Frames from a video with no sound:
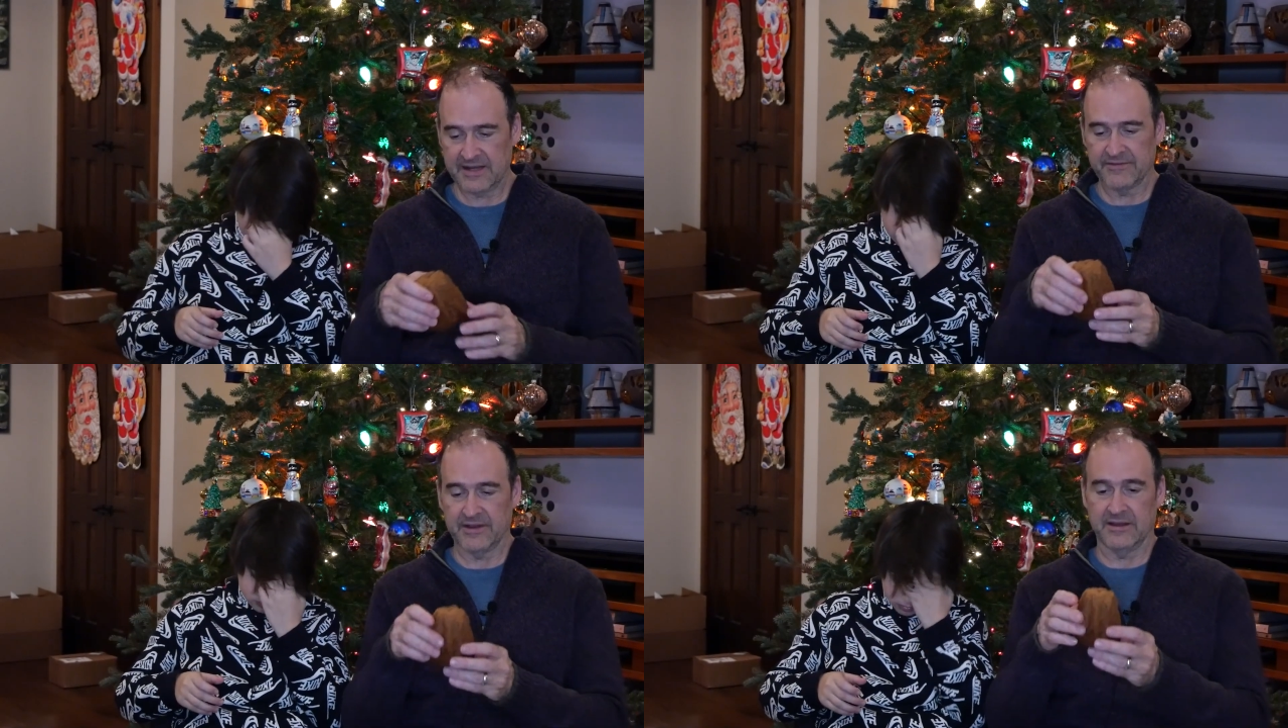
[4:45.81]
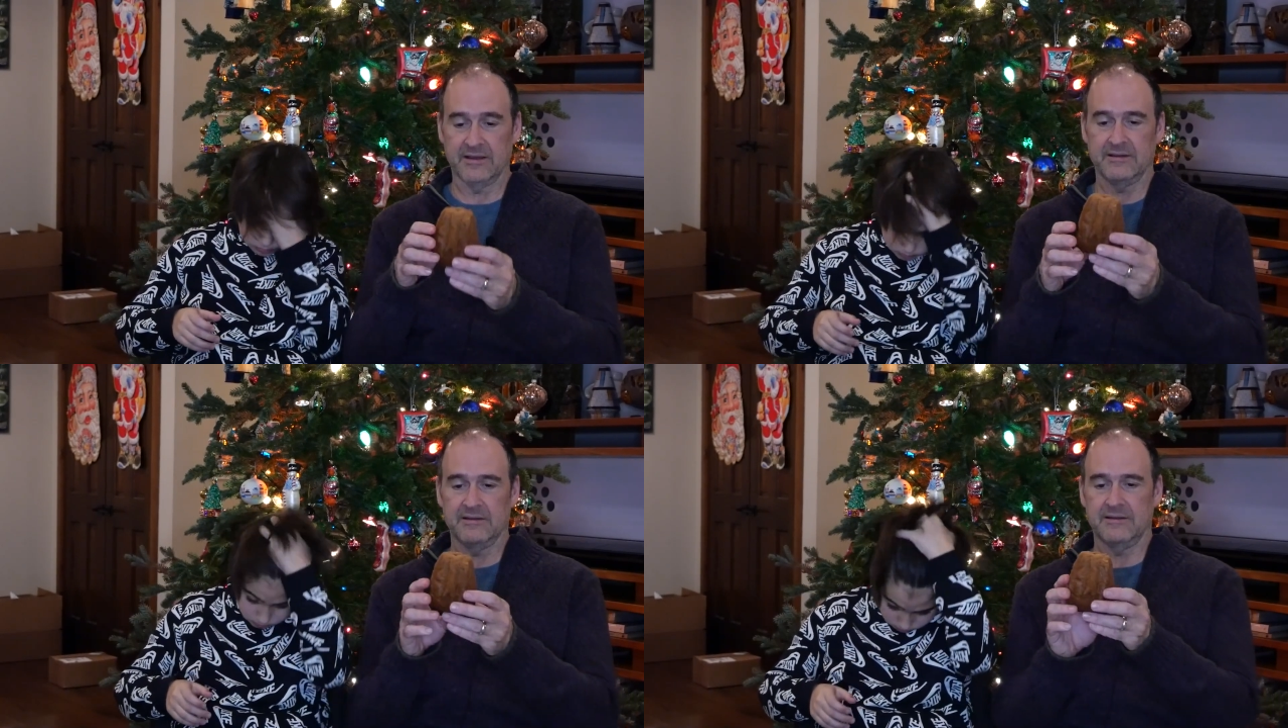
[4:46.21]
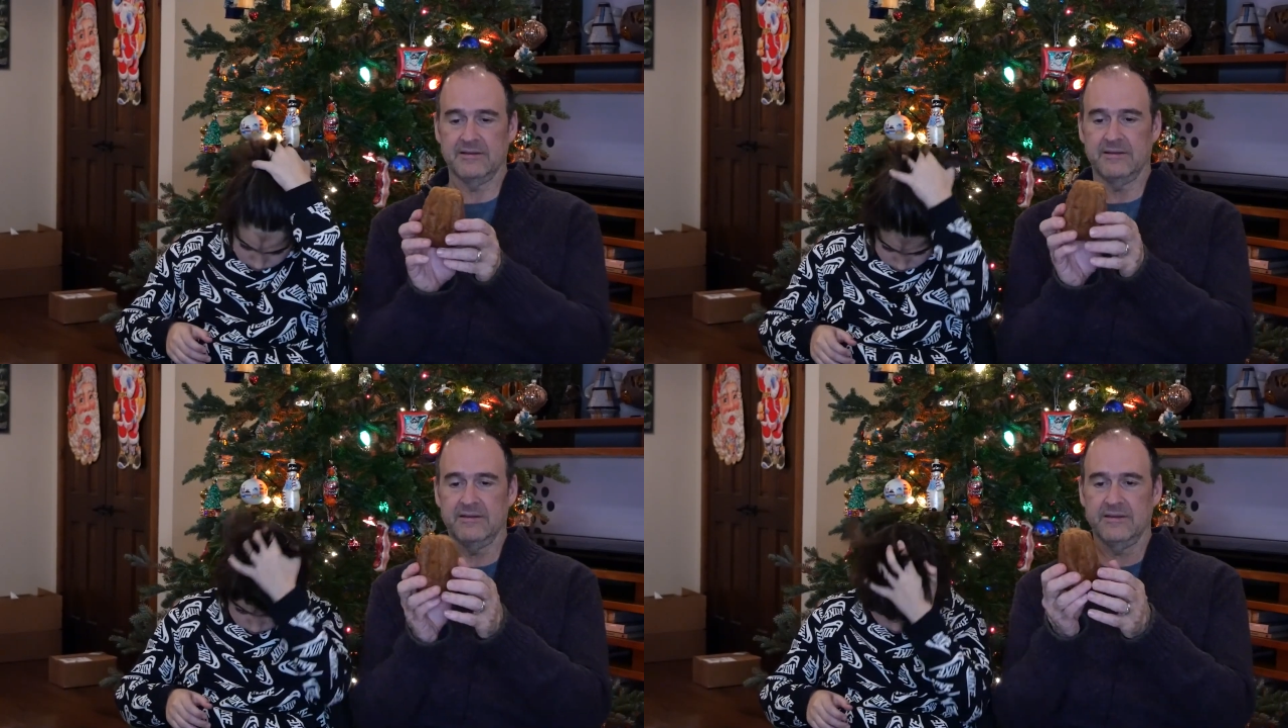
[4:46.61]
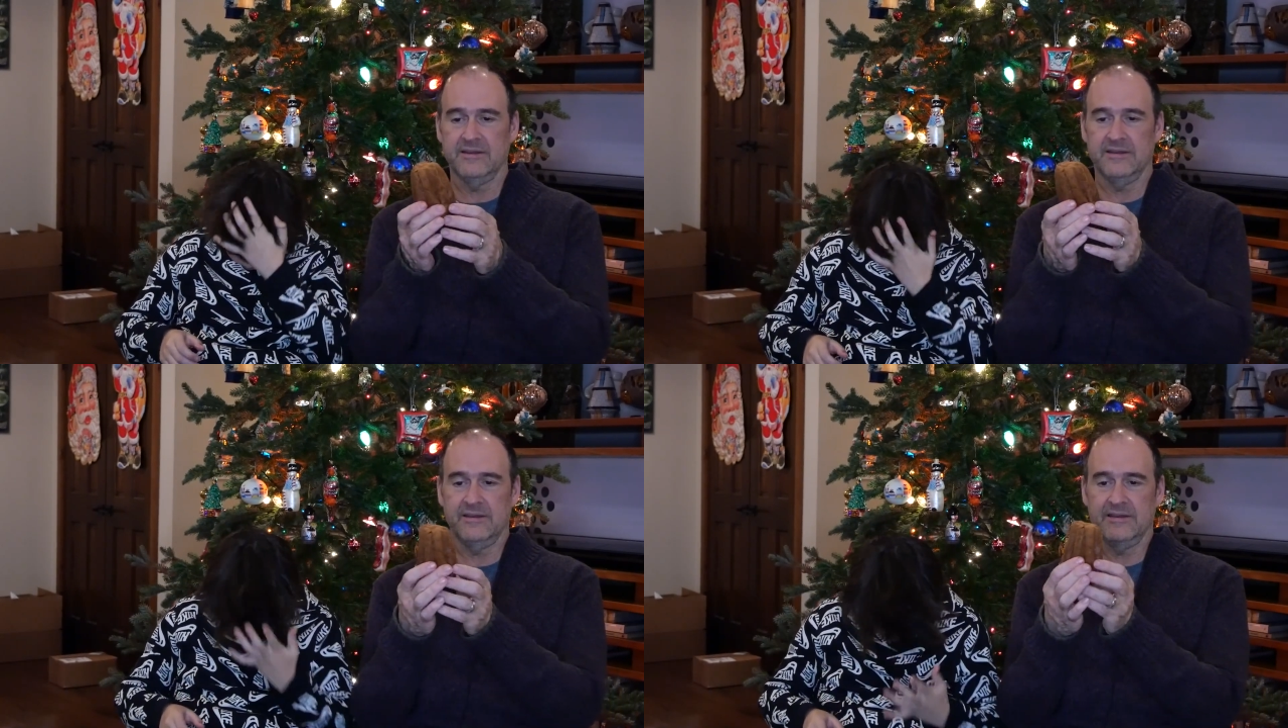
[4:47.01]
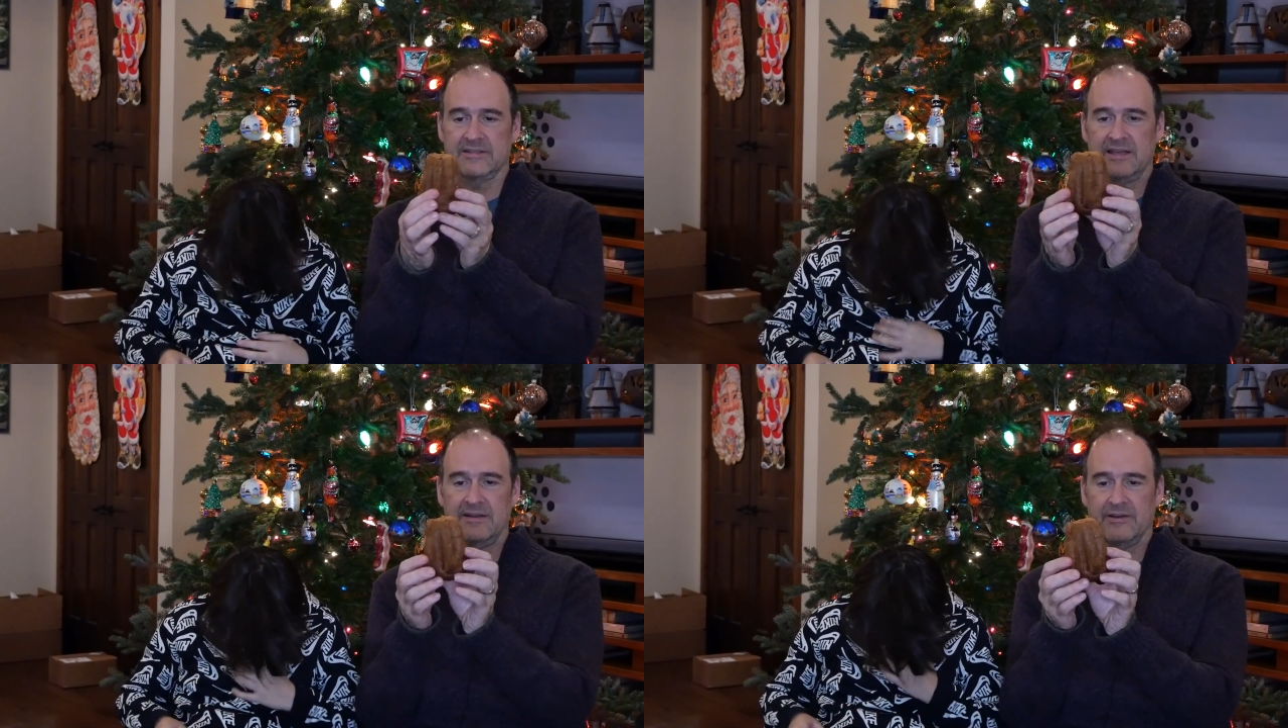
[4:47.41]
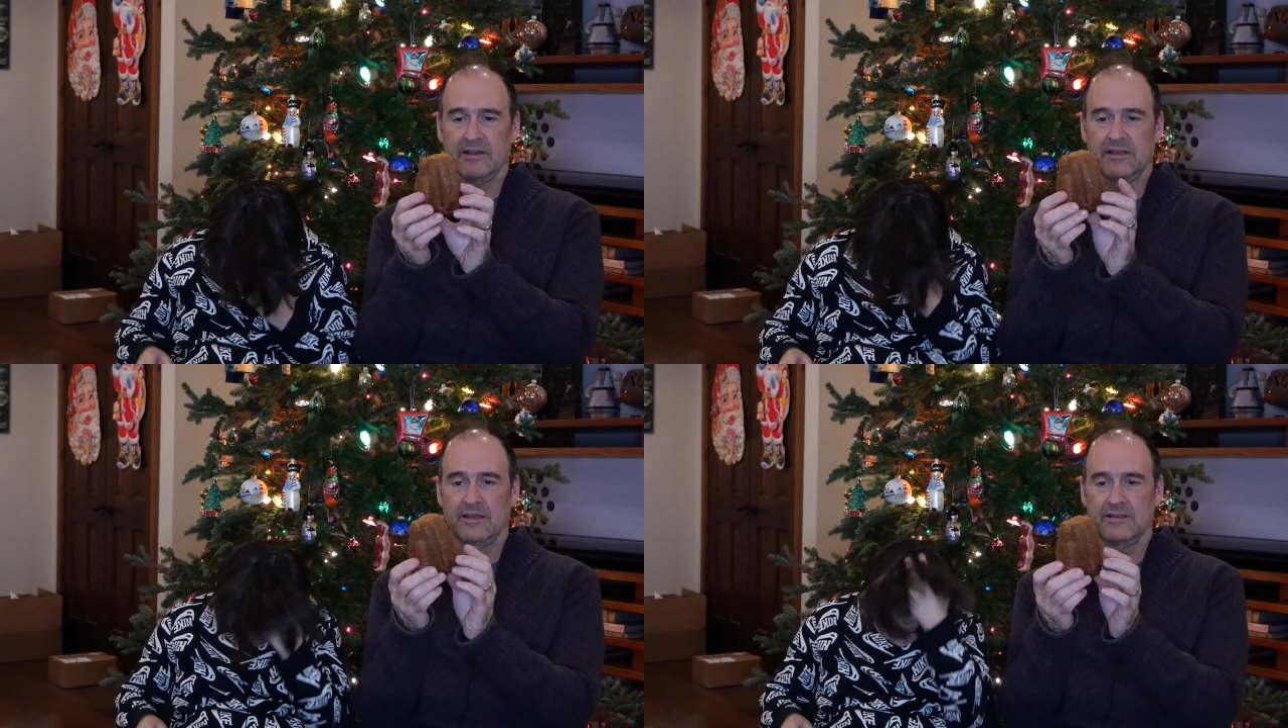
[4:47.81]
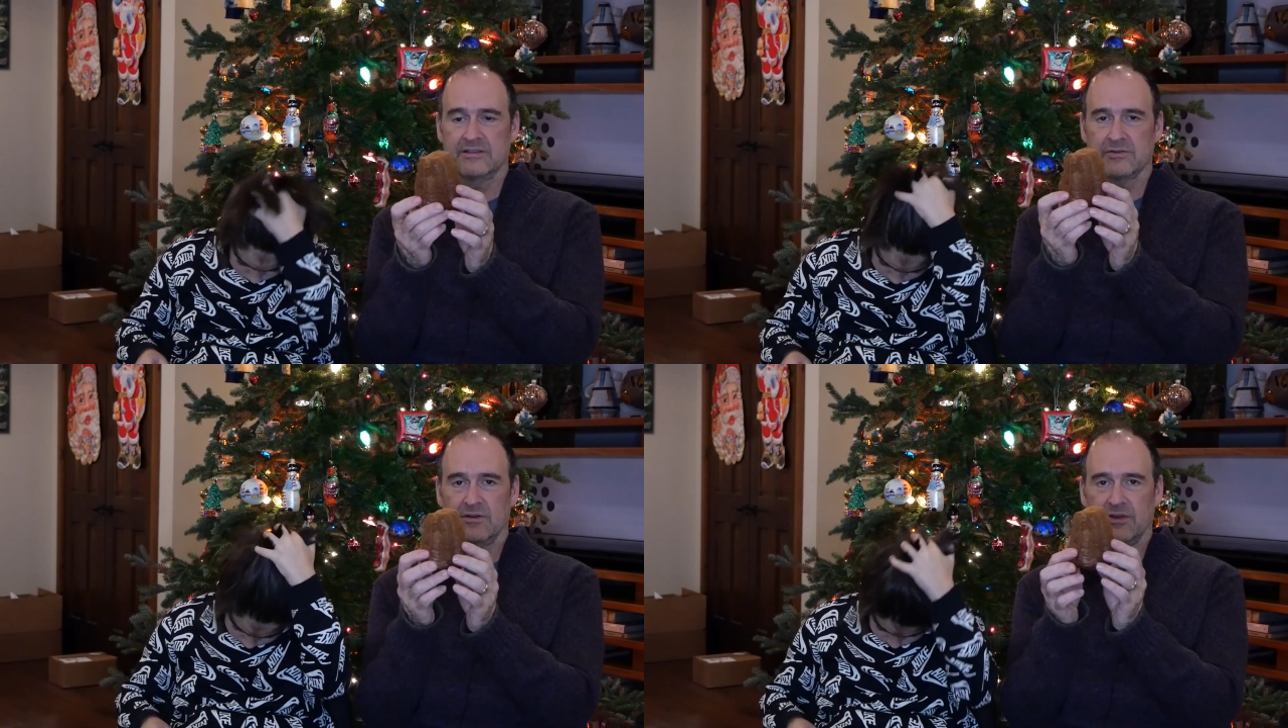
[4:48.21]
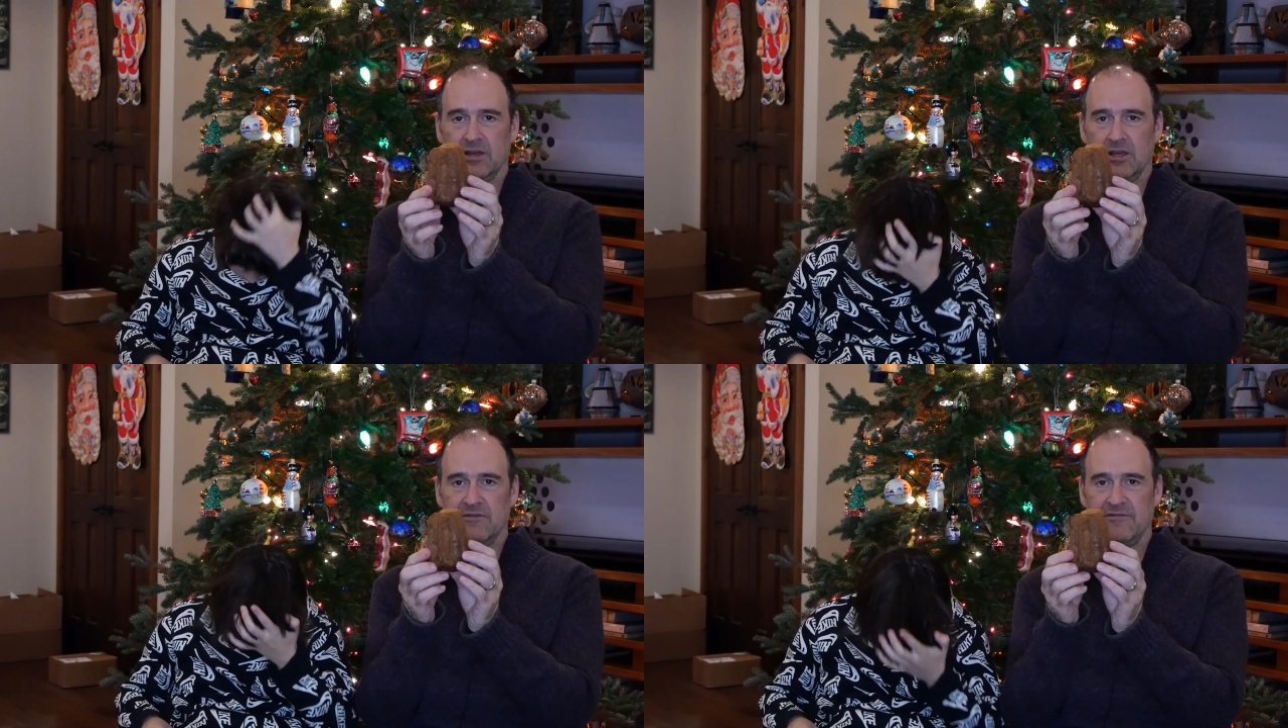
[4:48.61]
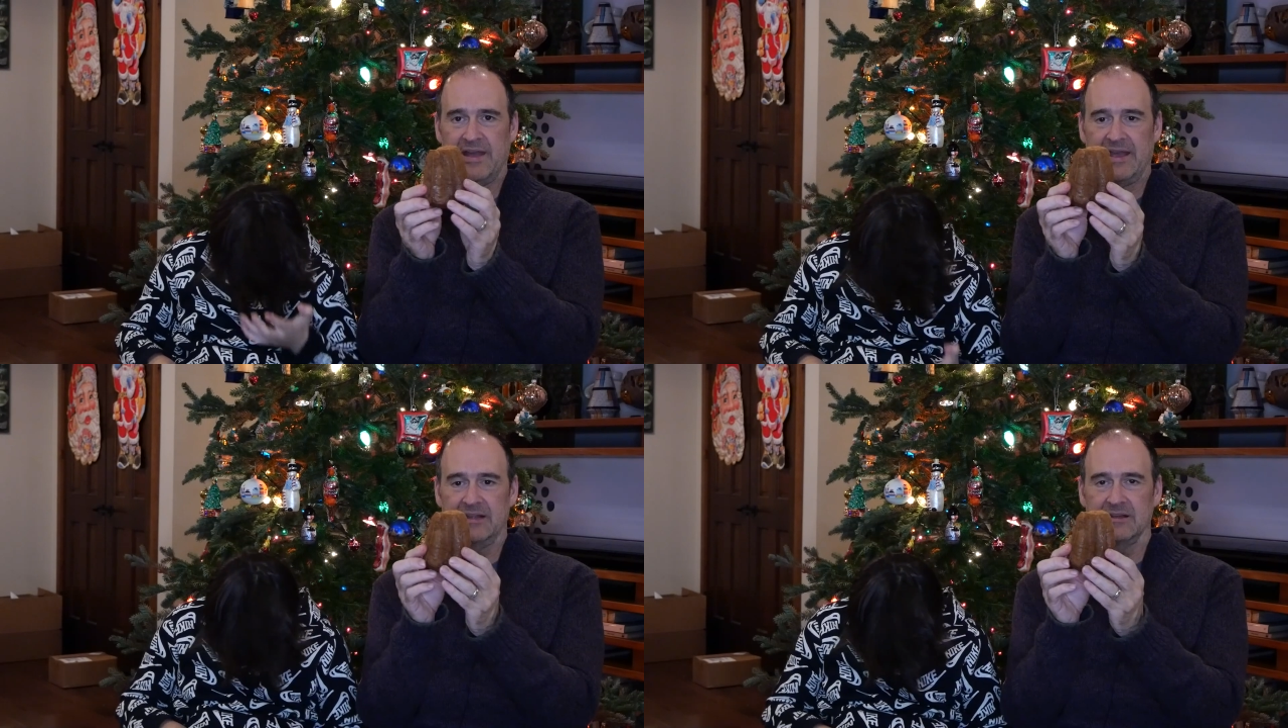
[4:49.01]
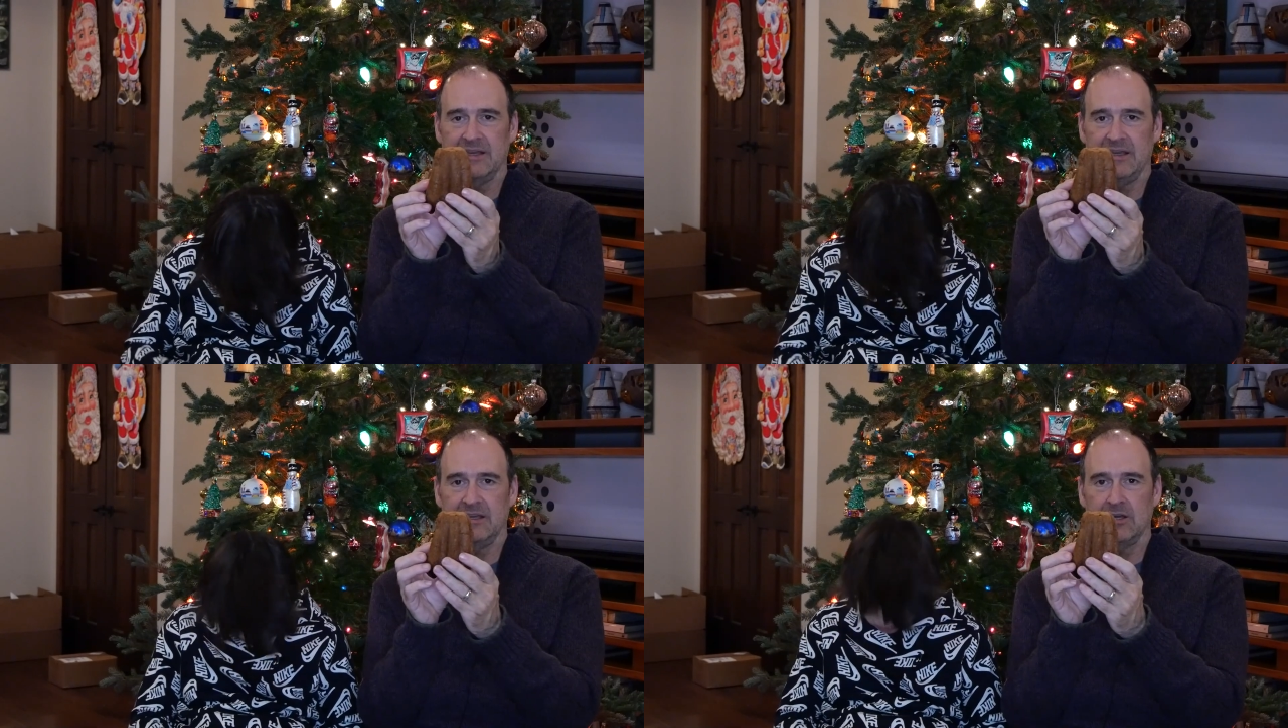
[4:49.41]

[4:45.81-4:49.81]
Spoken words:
kind of a sort of a vaguely